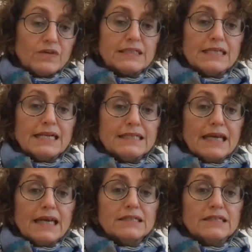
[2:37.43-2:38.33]

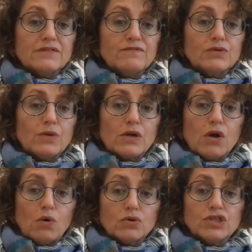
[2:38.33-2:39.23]
facilitate individual
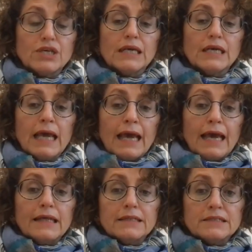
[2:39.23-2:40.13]
coaching
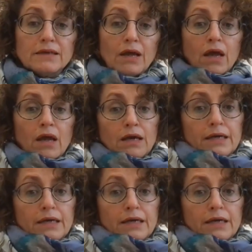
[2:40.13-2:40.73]
and